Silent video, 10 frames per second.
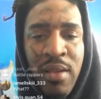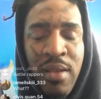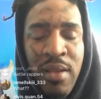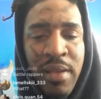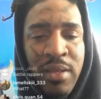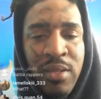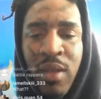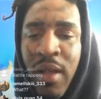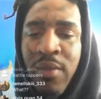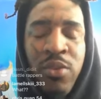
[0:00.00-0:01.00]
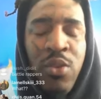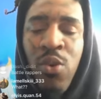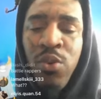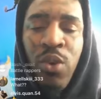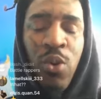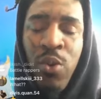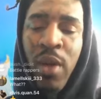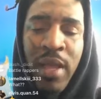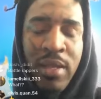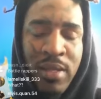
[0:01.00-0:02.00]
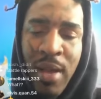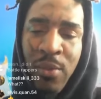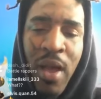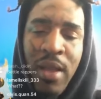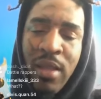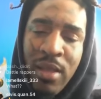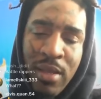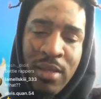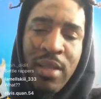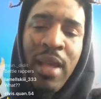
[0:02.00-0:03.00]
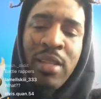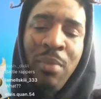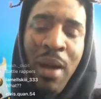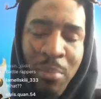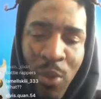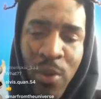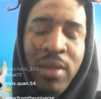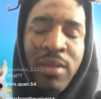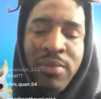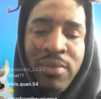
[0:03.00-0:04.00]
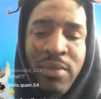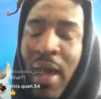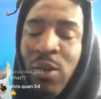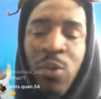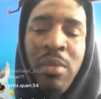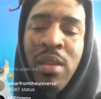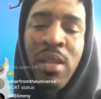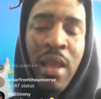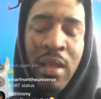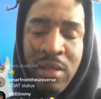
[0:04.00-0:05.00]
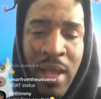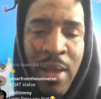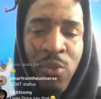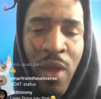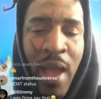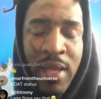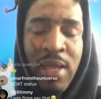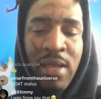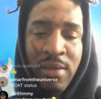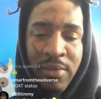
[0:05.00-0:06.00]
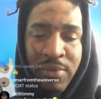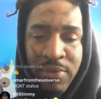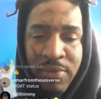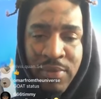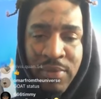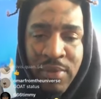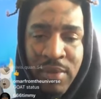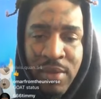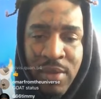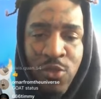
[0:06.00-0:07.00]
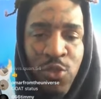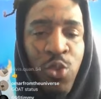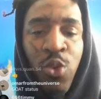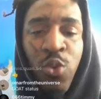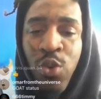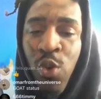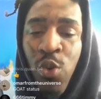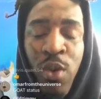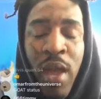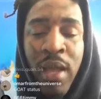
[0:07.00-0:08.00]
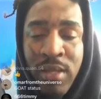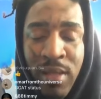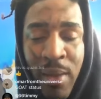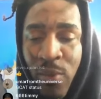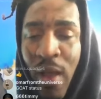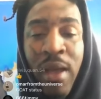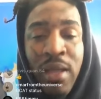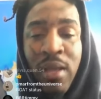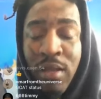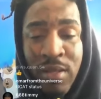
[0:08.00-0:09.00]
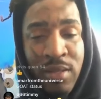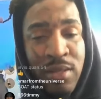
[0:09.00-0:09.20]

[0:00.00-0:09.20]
it's if you don't know who ASAP Rocky is, that's my point. Now, I don't mean ASAP Rocky. If you don't know who ASAP Rocky is,